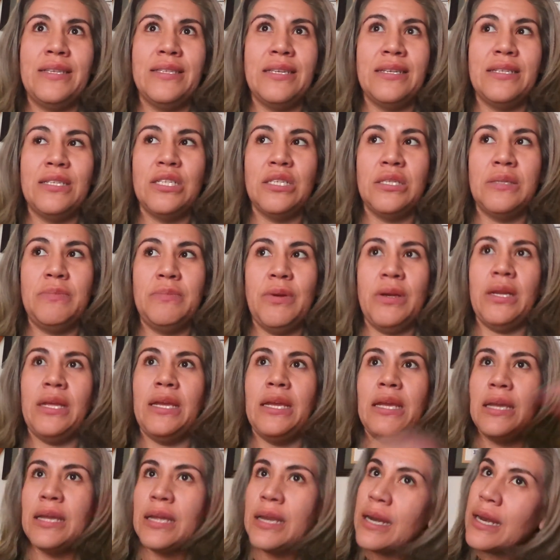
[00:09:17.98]
Just
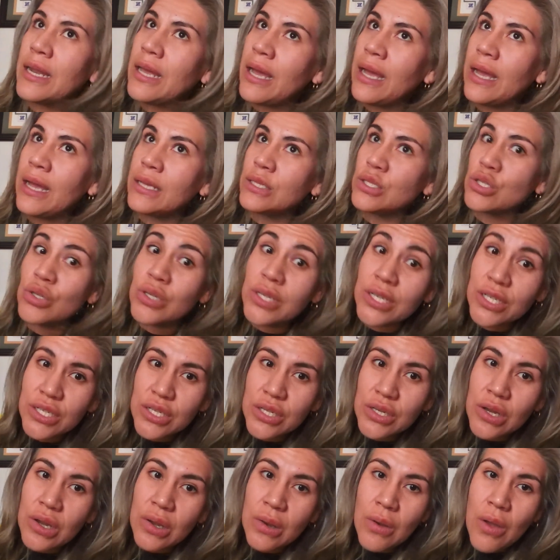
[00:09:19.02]
barely 2 years
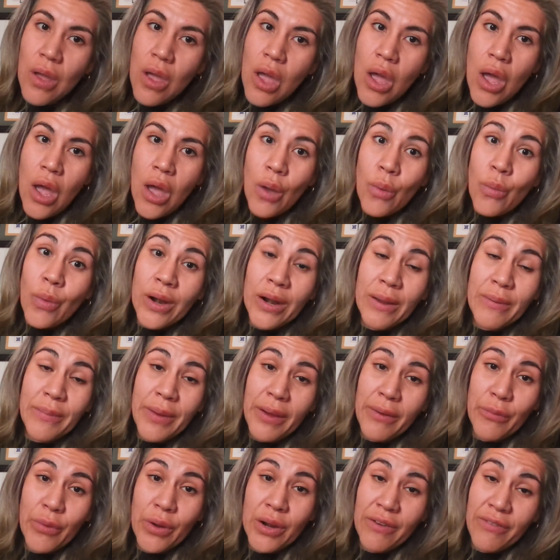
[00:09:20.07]
ago, one
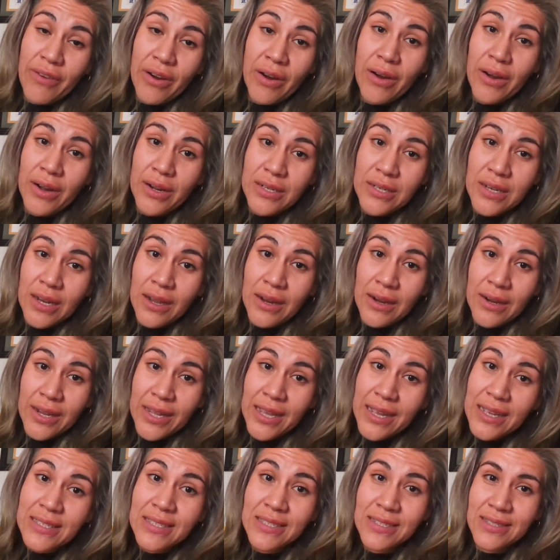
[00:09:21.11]
of our
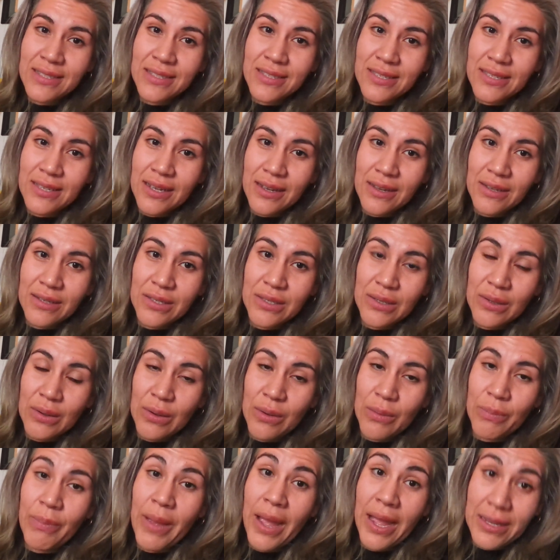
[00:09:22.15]
cousins
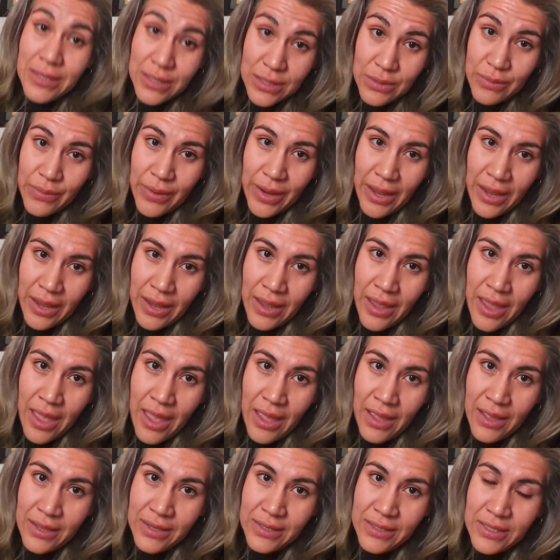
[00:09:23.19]
also passed away,
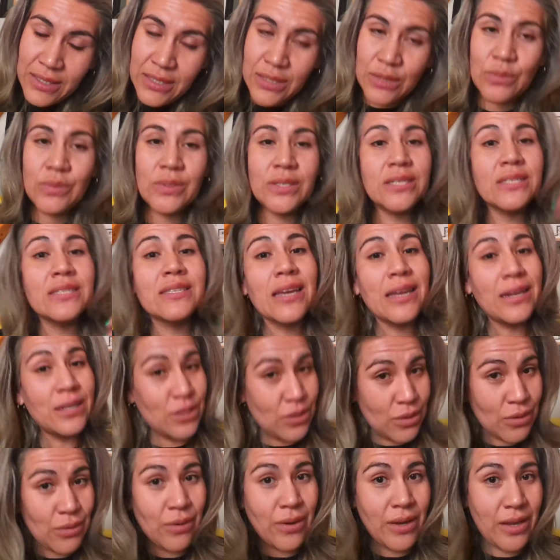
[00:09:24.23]
and we decided to
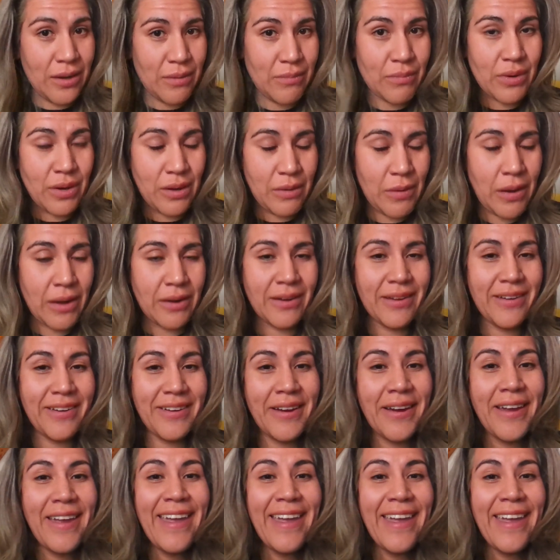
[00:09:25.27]
go ahead and bring him out here,